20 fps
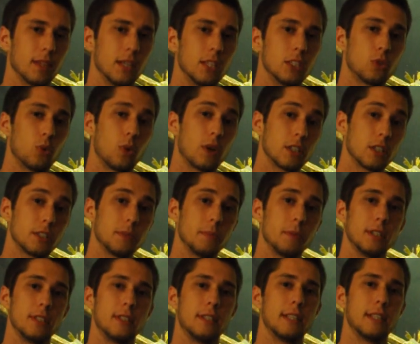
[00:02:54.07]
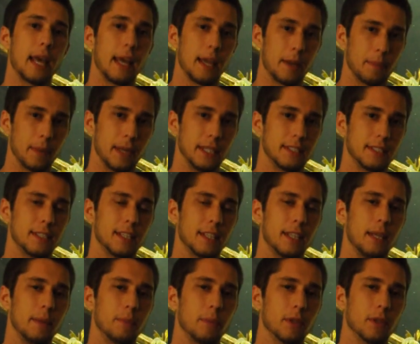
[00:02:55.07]
So what are some good tank mates to
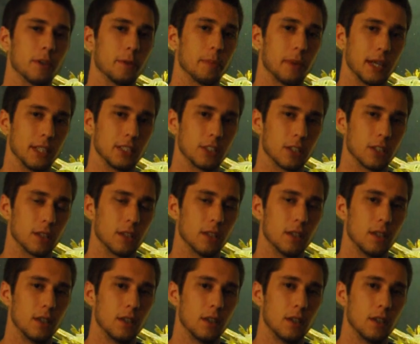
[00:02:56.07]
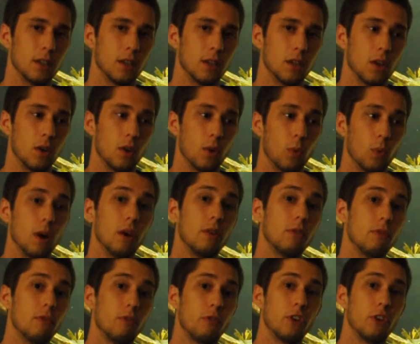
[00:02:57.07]
keep with your Bichir?
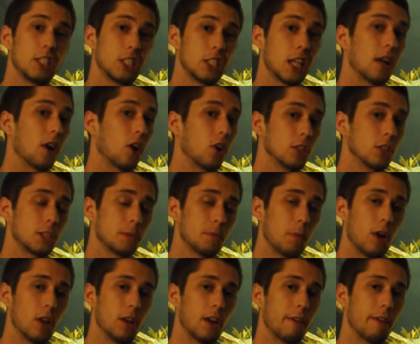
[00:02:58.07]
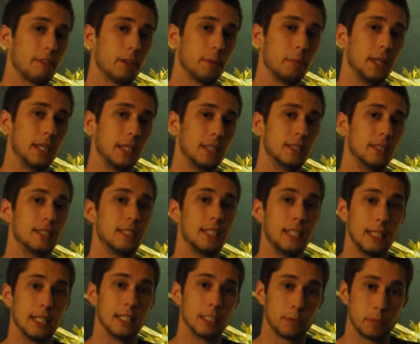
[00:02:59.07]
Well, fish that aren't small enough to be
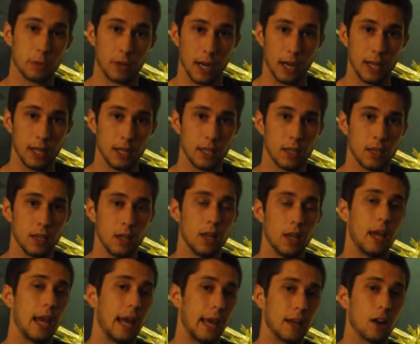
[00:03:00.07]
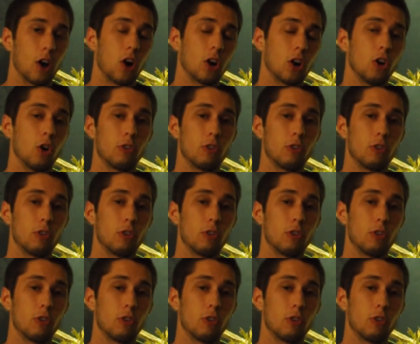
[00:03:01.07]
seen as prey and aren't